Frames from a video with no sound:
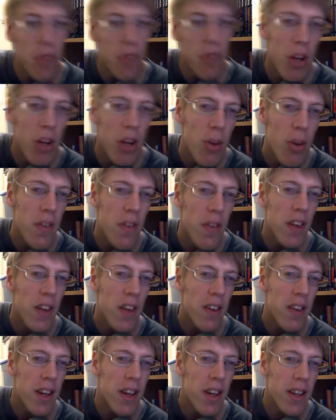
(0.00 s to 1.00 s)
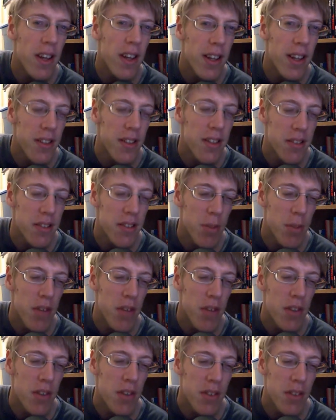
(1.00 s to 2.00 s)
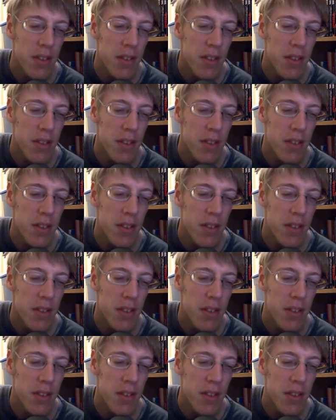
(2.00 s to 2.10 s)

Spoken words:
Only thing that is a bit of a